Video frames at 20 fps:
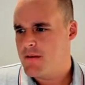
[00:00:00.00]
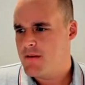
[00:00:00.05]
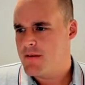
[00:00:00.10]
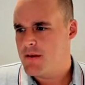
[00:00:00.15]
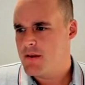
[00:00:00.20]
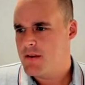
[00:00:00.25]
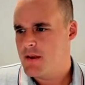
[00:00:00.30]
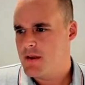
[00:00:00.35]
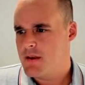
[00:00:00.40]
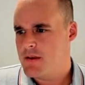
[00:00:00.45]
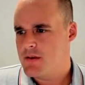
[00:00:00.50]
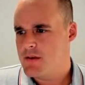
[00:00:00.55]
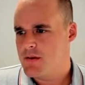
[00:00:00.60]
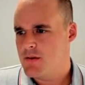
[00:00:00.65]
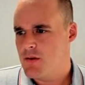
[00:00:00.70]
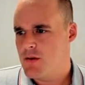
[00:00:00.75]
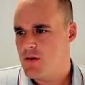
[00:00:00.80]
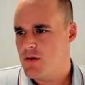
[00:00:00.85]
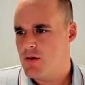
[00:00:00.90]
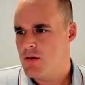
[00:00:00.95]
think
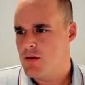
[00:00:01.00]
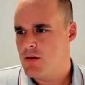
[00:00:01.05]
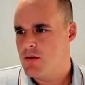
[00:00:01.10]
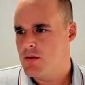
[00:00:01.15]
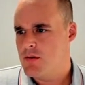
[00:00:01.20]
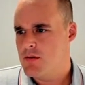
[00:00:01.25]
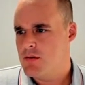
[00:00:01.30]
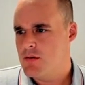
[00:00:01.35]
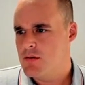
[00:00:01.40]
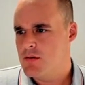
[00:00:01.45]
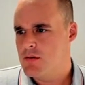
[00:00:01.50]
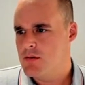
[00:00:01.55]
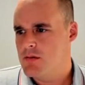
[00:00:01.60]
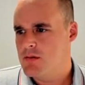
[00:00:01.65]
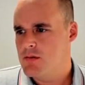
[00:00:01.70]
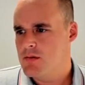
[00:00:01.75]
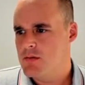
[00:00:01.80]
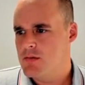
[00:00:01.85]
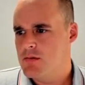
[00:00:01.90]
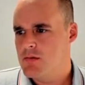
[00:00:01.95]
that's
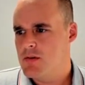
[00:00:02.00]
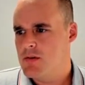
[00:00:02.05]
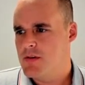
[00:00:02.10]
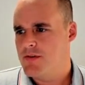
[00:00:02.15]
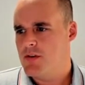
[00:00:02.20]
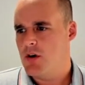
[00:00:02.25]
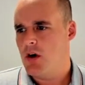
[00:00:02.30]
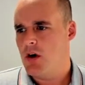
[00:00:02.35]
all we've